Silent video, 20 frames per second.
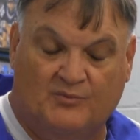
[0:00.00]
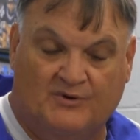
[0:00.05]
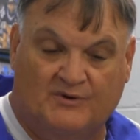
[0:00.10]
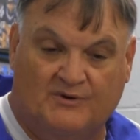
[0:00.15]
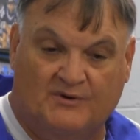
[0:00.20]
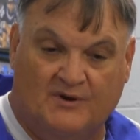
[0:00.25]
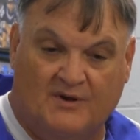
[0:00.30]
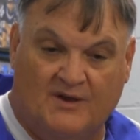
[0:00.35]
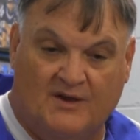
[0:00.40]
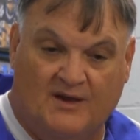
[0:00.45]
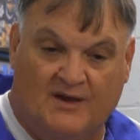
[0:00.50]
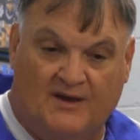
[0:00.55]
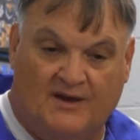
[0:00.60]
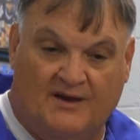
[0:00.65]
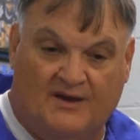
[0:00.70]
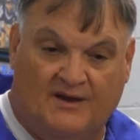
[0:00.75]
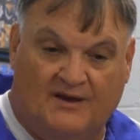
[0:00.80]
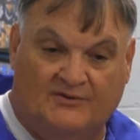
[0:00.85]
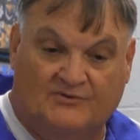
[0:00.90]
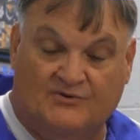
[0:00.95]
But
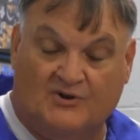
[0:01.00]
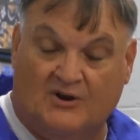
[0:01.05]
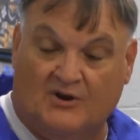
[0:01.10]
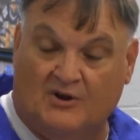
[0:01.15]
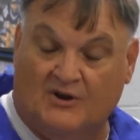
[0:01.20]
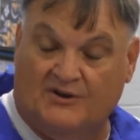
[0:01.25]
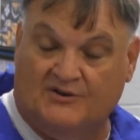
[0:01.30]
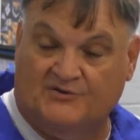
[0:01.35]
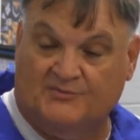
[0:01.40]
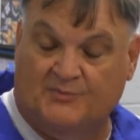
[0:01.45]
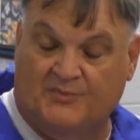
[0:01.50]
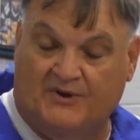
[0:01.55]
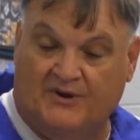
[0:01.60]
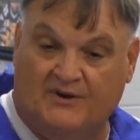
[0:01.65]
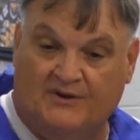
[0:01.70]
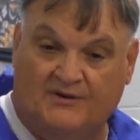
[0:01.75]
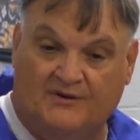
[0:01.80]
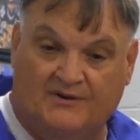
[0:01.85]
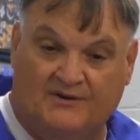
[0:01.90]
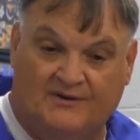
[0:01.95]
he's got a lot of
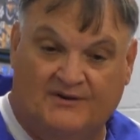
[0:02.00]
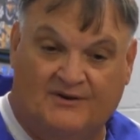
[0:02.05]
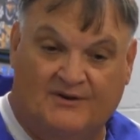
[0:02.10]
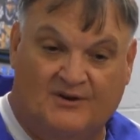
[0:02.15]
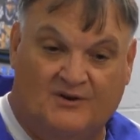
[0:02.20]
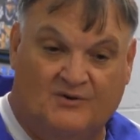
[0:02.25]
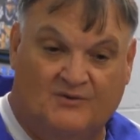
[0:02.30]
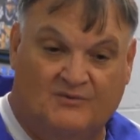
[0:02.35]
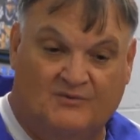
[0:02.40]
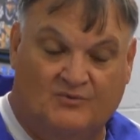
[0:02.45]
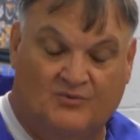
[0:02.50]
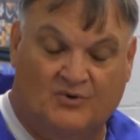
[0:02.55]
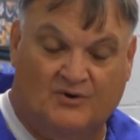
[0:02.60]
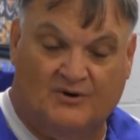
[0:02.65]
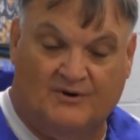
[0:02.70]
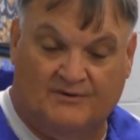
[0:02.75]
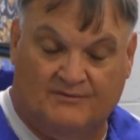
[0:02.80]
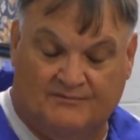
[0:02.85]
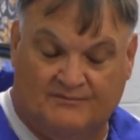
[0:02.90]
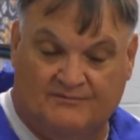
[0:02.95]
speed, and
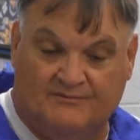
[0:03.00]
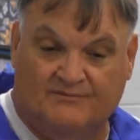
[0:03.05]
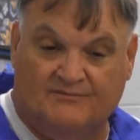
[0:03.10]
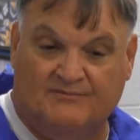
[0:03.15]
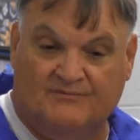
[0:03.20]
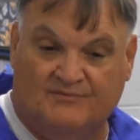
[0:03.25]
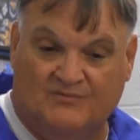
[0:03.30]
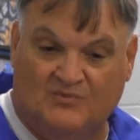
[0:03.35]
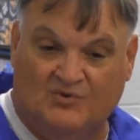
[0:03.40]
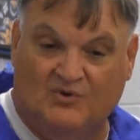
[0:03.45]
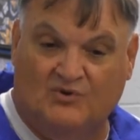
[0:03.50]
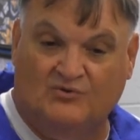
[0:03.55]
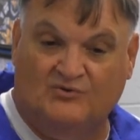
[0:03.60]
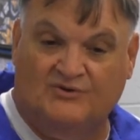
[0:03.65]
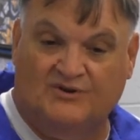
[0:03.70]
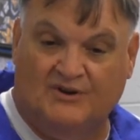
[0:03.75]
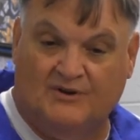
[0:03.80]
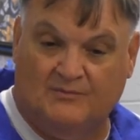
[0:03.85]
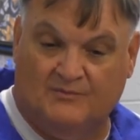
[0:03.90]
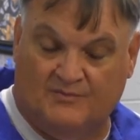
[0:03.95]
we're going to
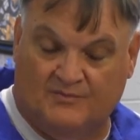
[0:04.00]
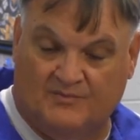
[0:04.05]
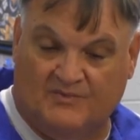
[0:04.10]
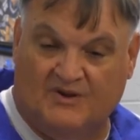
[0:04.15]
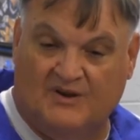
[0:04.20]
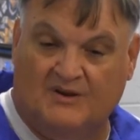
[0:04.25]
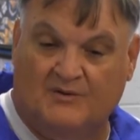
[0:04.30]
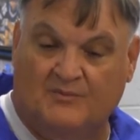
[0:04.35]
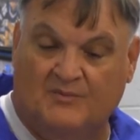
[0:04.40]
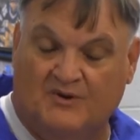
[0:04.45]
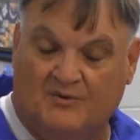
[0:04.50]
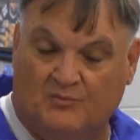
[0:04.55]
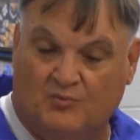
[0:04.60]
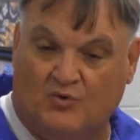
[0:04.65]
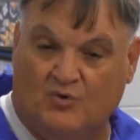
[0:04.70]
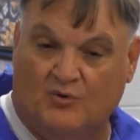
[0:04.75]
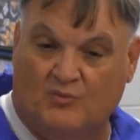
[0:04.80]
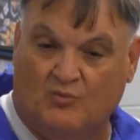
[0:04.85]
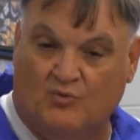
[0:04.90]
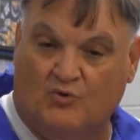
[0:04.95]
use him, get him in
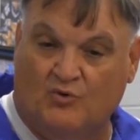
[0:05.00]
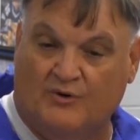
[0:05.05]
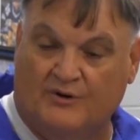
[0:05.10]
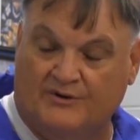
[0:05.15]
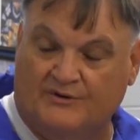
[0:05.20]
more and more